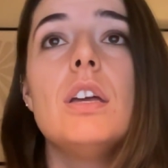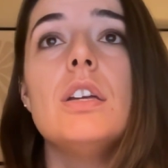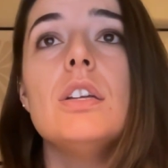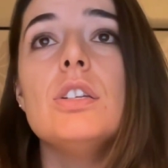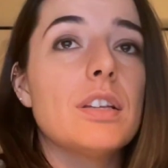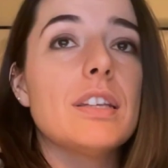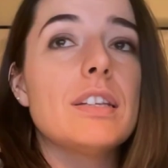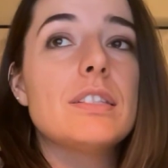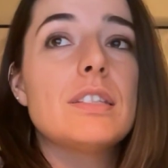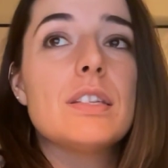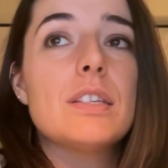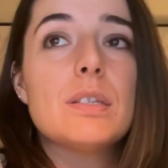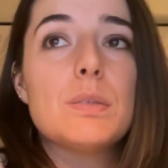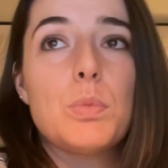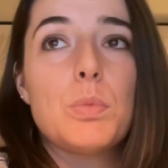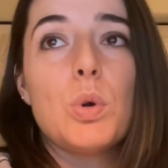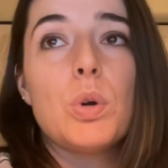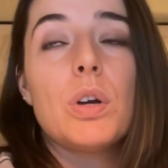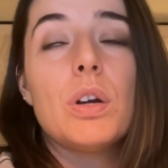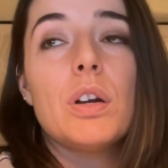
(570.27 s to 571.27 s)
this is
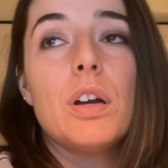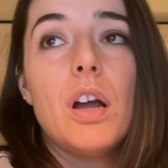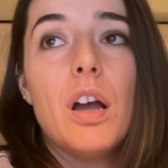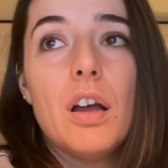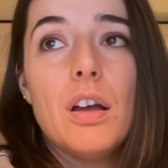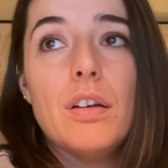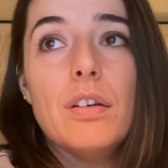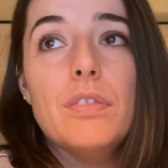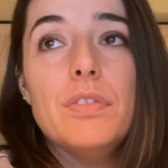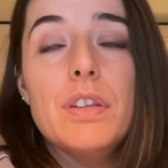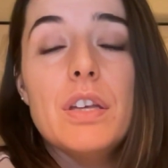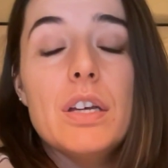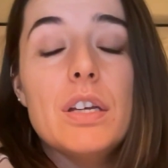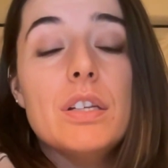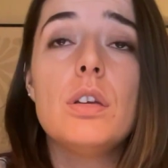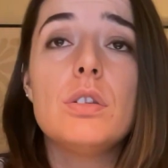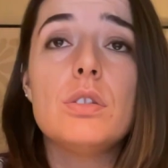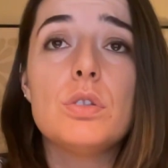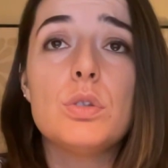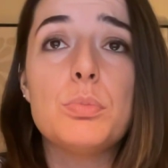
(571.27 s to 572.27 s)
more of the
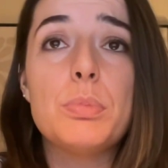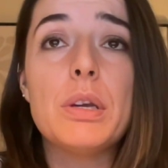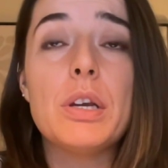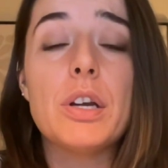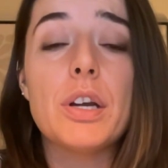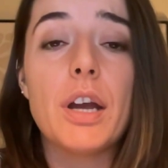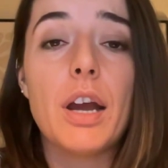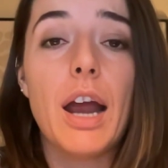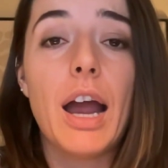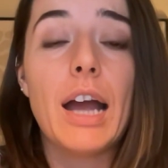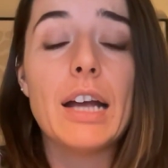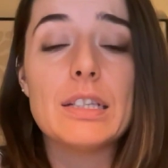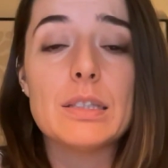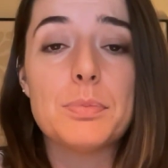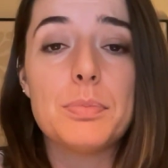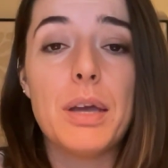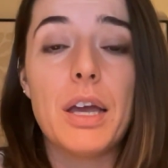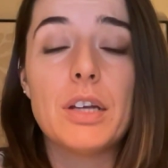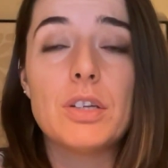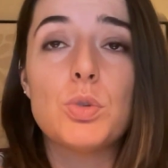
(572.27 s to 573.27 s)
superior
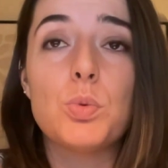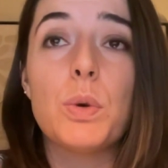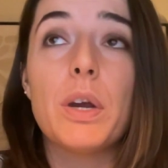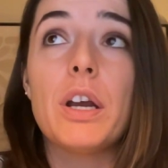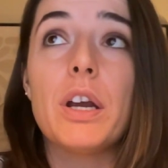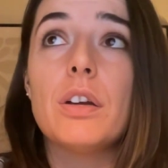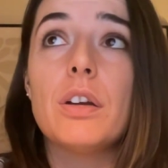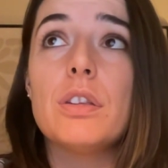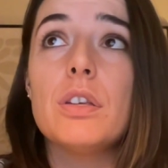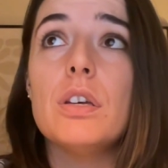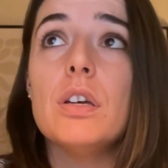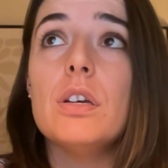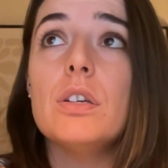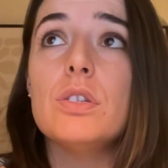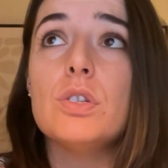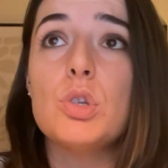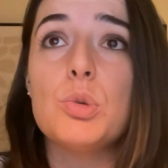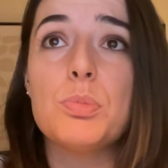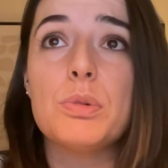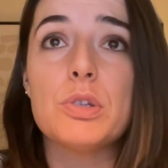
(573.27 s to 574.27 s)
aspect where the
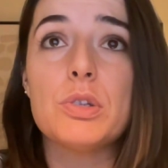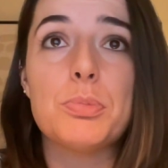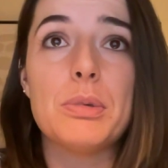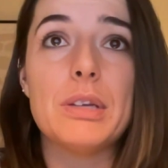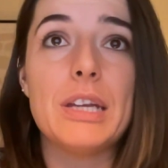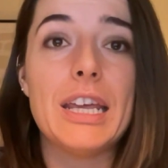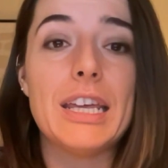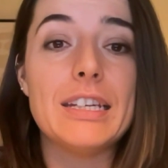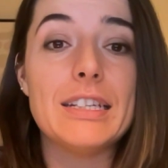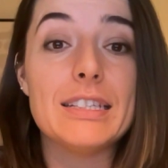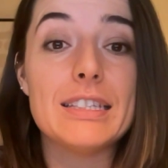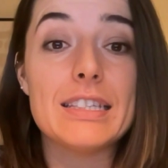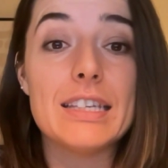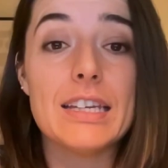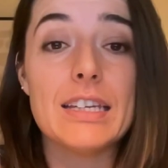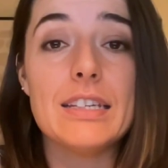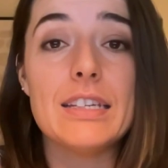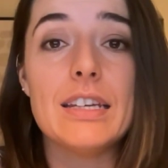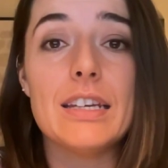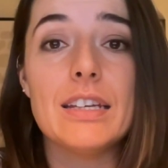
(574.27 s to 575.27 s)
supraspinatus
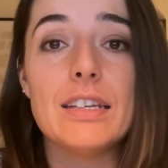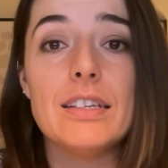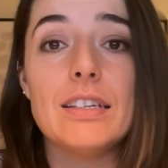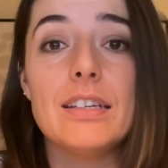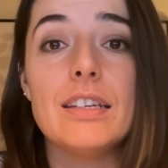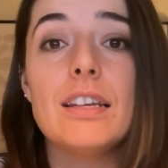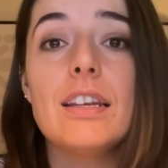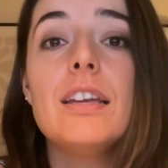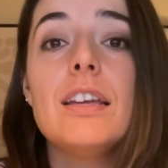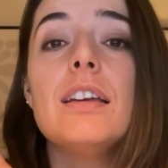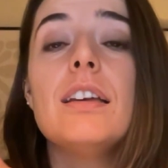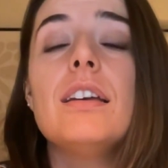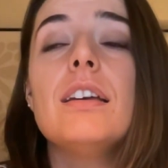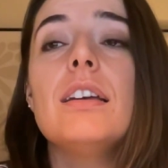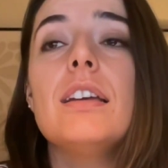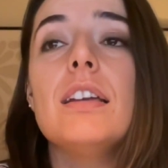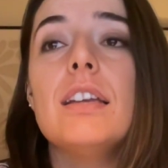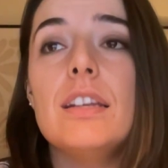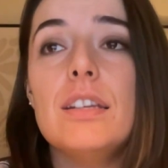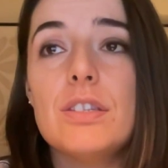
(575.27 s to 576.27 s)
tendon
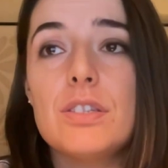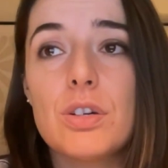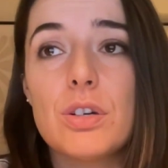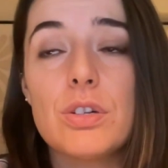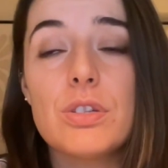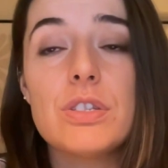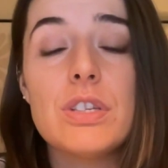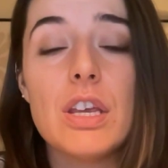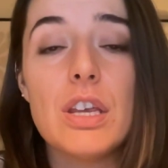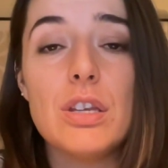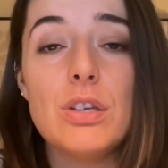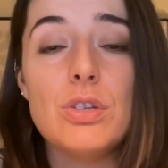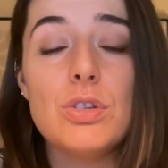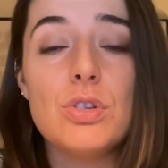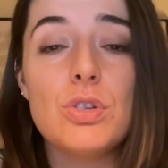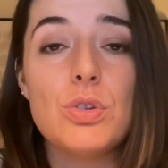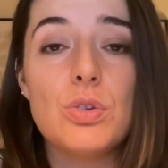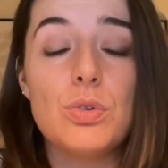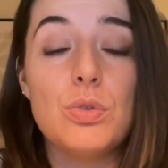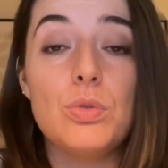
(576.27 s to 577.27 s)
inserts
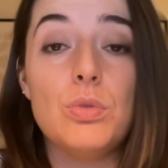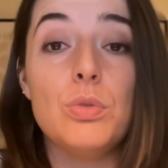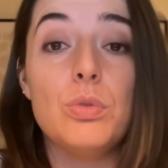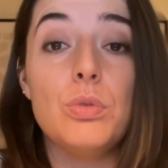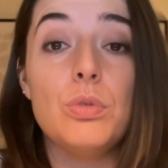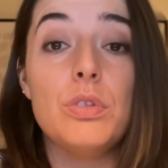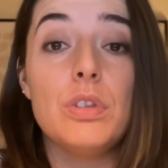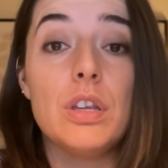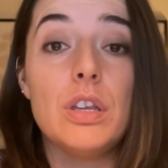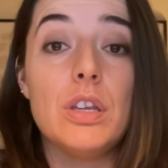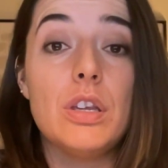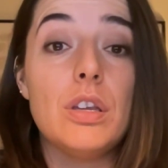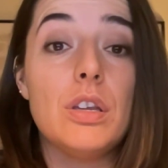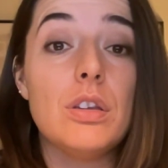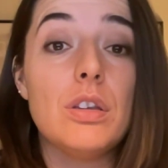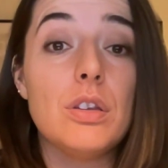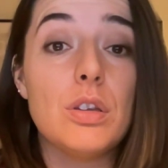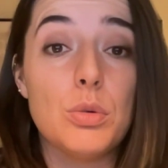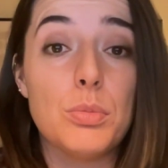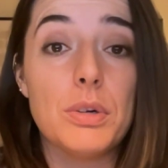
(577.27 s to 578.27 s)
into the
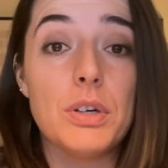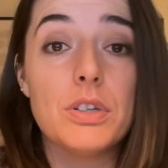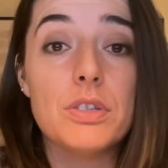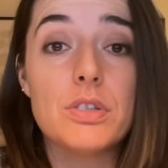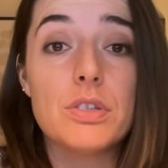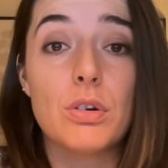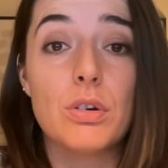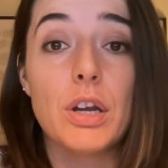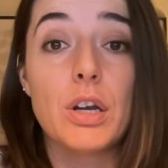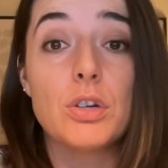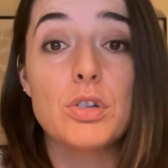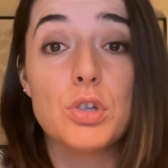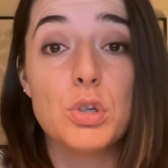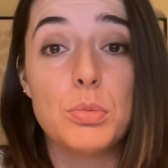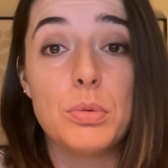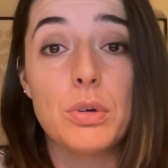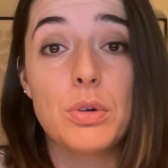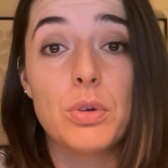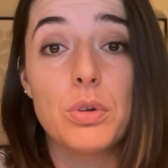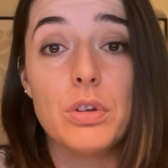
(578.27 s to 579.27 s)
humerus, the greater
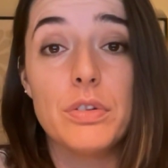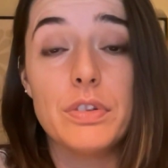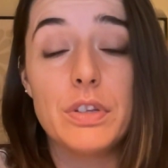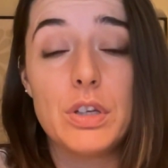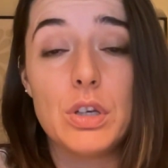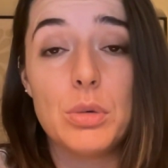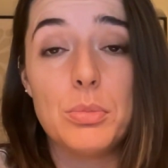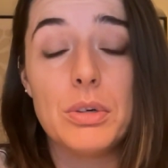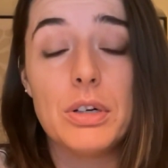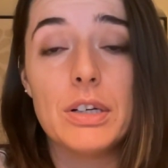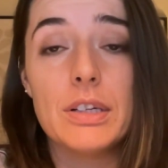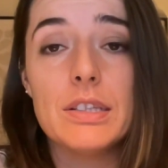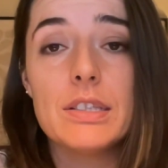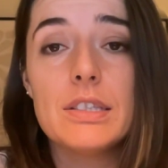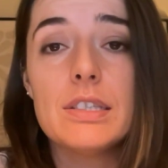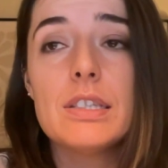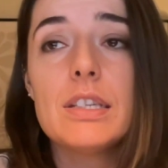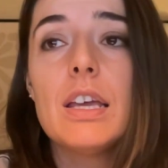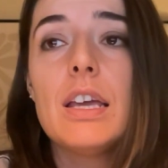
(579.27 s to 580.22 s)
tubercle of the humerus.